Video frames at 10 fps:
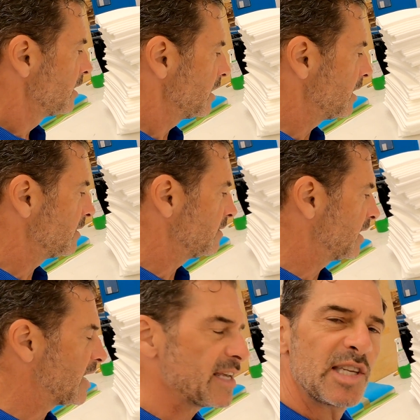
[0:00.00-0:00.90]

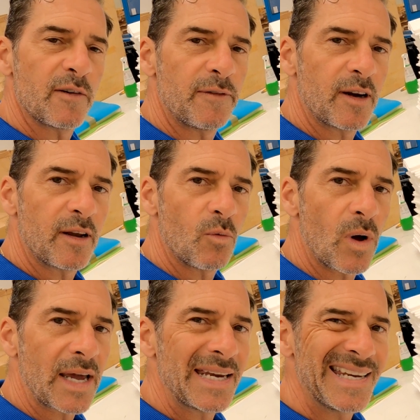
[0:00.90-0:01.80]
The guys here figured out
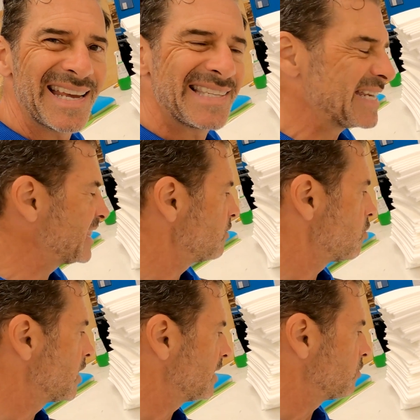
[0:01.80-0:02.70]
what kind of density they
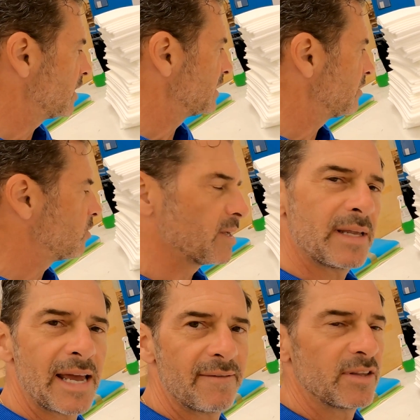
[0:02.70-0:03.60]
want, what they want
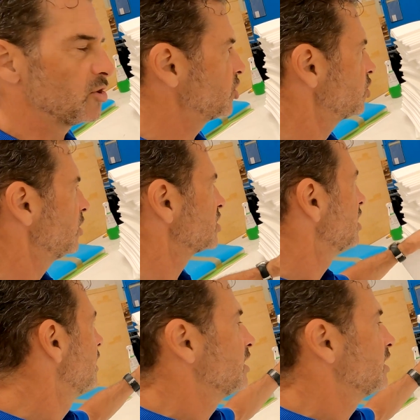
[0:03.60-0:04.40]
to have in their shorts.